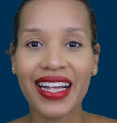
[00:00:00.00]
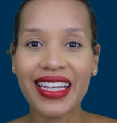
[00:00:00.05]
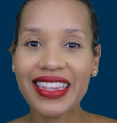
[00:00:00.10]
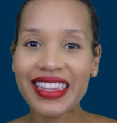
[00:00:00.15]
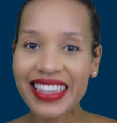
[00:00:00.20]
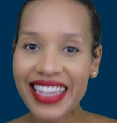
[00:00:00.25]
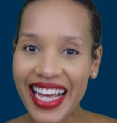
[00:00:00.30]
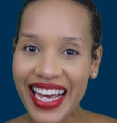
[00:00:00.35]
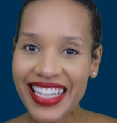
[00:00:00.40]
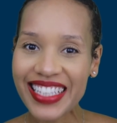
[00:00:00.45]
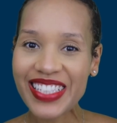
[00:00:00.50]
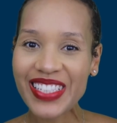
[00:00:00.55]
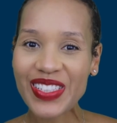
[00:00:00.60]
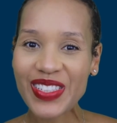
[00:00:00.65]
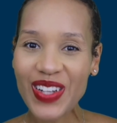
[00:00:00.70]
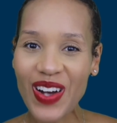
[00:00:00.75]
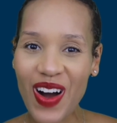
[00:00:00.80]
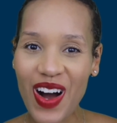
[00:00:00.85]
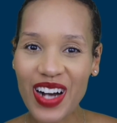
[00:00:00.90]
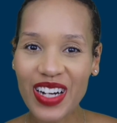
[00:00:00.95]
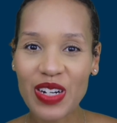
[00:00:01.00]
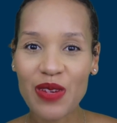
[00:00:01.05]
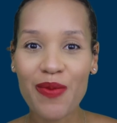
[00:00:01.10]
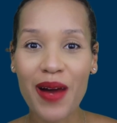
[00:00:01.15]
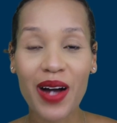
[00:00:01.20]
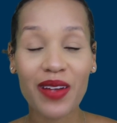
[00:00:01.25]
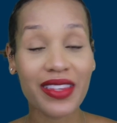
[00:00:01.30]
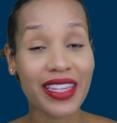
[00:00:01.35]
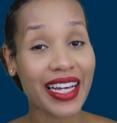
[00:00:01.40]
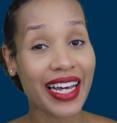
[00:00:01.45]
let's talk
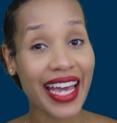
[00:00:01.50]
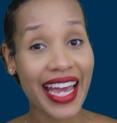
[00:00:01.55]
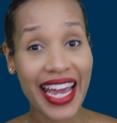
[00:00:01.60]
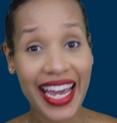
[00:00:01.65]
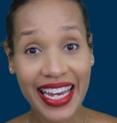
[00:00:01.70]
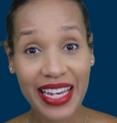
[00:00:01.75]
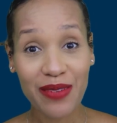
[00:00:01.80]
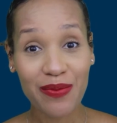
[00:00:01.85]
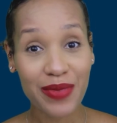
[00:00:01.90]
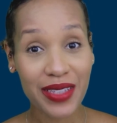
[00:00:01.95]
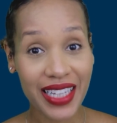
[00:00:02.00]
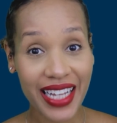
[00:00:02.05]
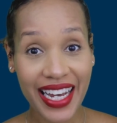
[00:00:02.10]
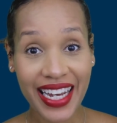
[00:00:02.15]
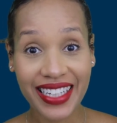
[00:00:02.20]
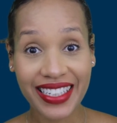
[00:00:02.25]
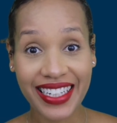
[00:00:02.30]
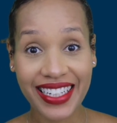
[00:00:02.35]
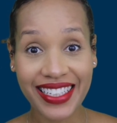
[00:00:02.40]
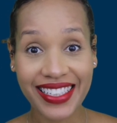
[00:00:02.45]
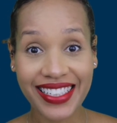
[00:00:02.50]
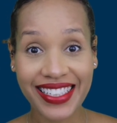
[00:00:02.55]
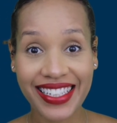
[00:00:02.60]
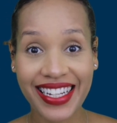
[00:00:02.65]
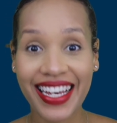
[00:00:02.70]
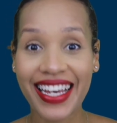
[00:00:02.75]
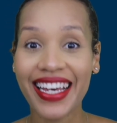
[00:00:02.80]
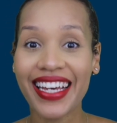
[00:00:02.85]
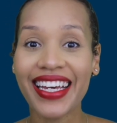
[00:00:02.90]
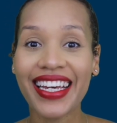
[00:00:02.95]
about the eight planets
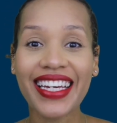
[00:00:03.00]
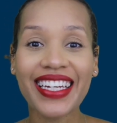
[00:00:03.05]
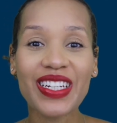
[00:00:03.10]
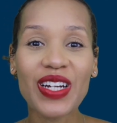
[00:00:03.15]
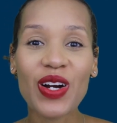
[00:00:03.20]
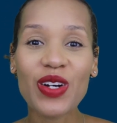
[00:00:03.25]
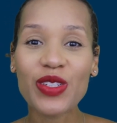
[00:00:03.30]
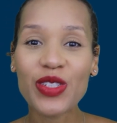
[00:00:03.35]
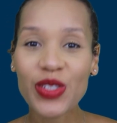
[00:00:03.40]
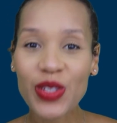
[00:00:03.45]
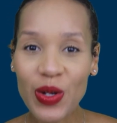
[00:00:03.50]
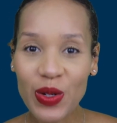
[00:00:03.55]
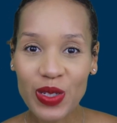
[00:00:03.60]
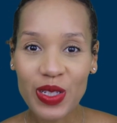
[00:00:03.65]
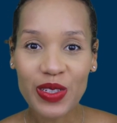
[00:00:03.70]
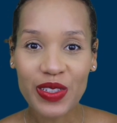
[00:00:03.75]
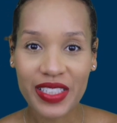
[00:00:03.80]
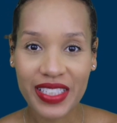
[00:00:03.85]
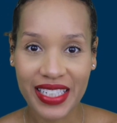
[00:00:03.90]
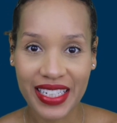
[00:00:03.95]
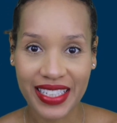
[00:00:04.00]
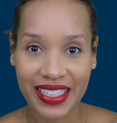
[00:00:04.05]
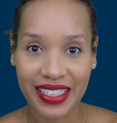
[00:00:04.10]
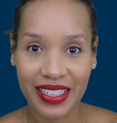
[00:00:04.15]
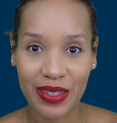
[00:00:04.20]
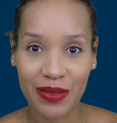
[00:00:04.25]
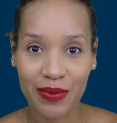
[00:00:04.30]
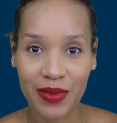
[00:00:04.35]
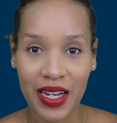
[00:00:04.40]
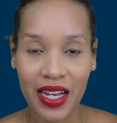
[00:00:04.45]
in our solar
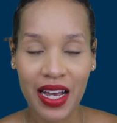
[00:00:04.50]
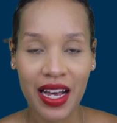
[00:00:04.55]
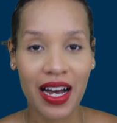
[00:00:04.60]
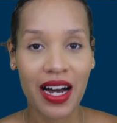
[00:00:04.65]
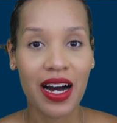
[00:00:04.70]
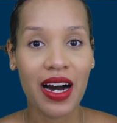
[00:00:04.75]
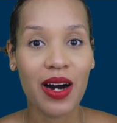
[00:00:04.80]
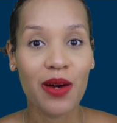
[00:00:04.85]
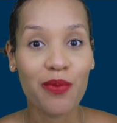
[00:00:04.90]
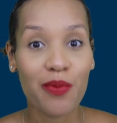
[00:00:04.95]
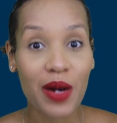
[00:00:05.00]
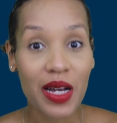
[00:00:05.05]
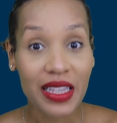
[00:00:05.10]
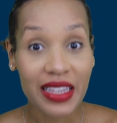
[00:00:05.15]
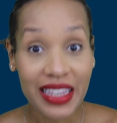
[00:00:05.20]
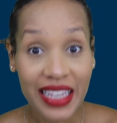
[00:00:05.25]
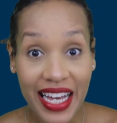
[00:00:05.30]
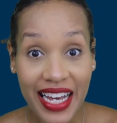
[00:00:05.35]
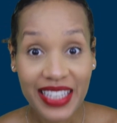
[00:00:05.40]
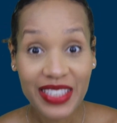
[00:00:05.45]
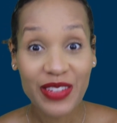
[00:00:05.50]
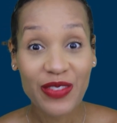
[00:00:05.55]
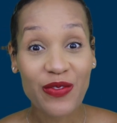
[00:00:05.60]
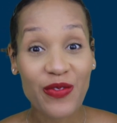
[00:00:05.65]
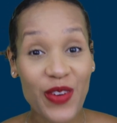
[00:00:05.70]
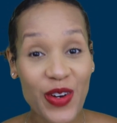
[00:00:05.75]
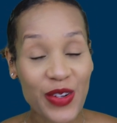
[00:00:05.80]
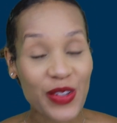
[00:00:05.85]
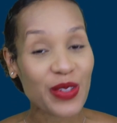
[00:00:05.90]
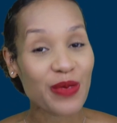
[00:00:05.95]
system. But let's
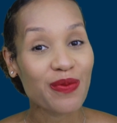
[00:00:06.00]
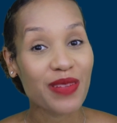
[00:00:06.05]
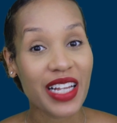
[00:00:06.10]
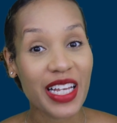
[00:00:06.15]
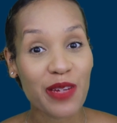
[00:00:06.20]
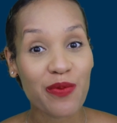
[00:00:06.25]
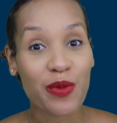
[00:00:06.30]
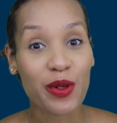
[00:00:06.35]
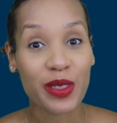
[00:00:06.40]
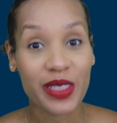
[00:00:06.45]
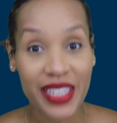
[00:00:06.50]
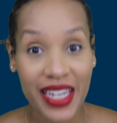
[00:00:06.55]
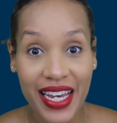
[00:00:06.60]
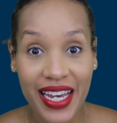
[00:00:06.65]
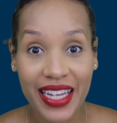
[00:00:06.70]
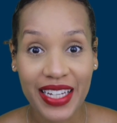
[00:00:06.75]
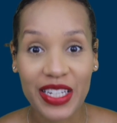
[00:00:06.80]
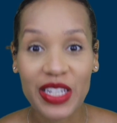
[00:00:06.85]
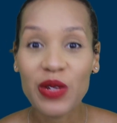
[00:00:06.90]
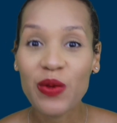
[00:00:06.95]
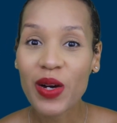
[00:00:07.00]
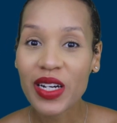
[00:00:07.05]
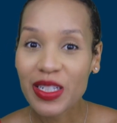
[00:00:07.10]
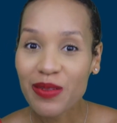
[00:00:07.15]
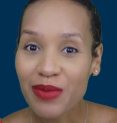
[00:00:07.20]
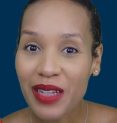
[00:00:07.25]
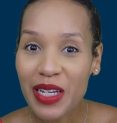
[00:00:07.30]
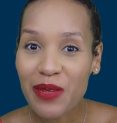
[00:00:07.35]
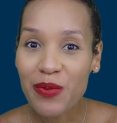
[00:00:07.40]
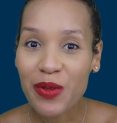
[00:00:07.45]
first play pretend. You want to
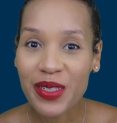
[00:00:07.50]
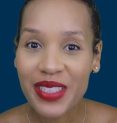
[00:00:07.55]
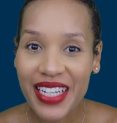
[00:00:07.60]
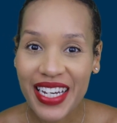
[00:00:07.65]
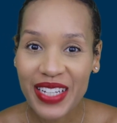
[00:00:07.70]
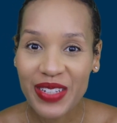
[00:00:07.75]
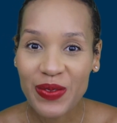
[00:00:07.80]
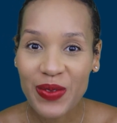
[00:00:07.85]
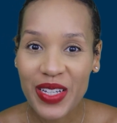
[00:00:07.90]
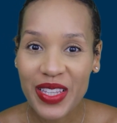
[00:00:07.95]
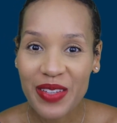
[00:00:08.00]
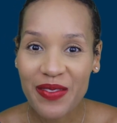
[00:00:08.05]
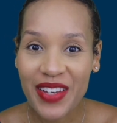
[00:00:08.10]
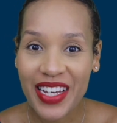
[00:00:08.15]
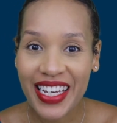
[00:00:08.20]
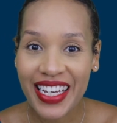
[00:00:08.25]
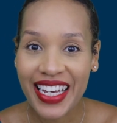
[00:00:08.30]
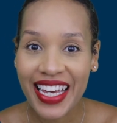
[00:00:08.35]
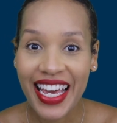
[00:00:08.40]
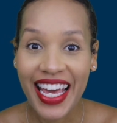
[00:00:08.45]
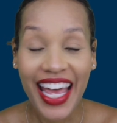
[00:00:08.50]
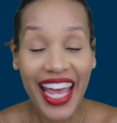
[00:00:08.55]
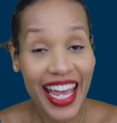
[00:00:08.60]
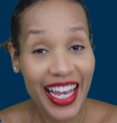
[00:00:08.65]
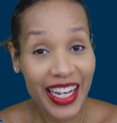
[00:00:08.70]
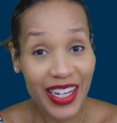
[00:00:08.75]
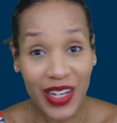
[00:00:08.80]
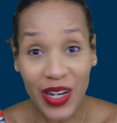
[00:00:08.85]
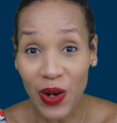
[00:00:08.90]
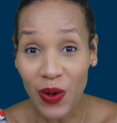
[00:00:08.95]
play pretend with me
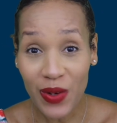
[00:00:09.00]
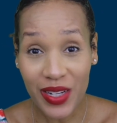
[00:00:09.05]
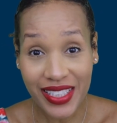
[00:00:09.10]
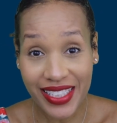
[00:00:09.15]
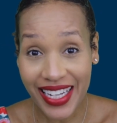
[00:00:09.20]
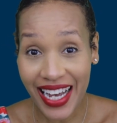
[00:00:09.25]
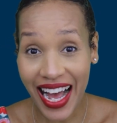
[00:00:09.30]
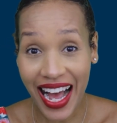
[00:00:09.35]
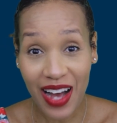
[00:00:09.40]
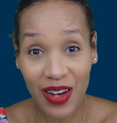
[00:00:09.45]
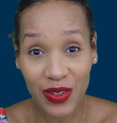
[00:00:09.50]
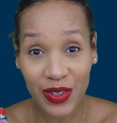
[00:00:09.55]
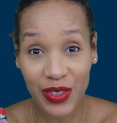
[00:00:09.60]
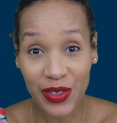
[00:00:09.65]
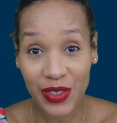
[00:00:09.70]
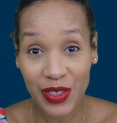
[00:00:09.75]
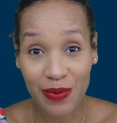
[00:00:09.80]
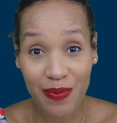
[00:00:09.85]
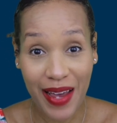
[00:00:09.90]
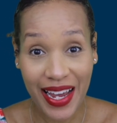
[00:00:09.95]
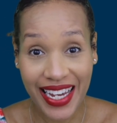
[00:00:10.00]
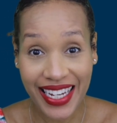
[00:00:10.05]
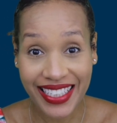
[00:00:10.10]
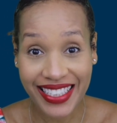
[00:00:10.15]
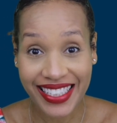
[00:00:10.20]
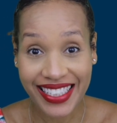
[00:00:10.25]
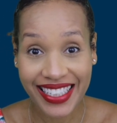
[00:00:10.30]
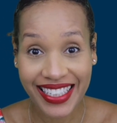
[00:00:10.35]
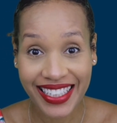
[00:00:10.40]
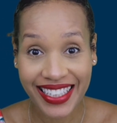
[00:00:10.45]
and go into outer
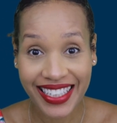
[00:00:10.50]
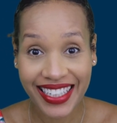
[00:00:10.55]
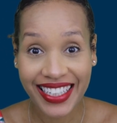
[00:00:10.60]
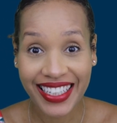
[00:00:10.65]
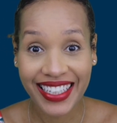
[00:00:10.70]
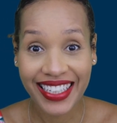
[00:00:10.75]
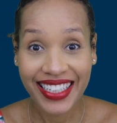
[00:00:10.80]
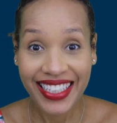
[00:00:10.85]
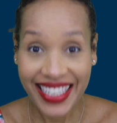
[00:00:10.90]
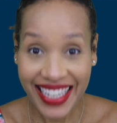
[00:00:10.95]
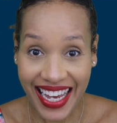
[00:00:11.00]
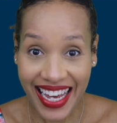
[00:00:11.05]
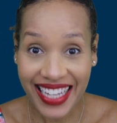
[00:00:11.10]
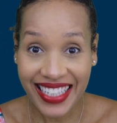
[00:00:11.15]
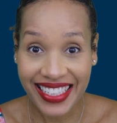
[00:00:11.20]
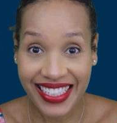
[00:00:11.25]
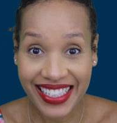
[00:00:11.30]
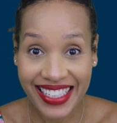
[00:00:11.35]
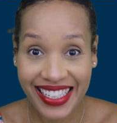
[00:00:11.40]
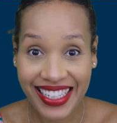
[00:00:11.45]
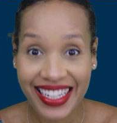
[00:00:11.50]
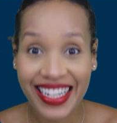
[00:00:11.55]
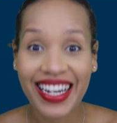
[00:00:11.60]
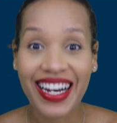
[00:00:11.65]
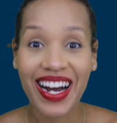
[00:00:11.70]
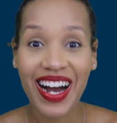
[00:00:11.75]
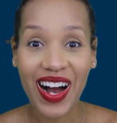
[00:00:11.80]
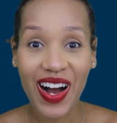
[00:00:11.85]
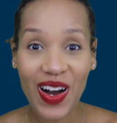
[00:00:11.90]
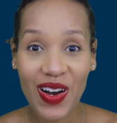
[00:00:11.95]
space? Yes?
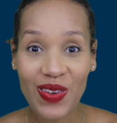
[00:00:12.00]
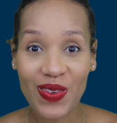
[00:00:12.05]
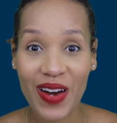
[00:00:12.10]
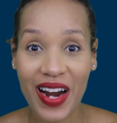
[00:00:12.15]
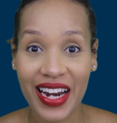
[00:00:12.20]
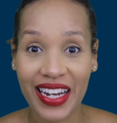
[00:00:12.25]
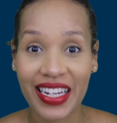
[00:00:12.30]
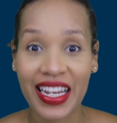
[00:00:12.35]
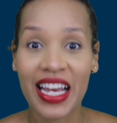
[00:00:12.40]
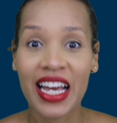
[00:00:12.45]
All right,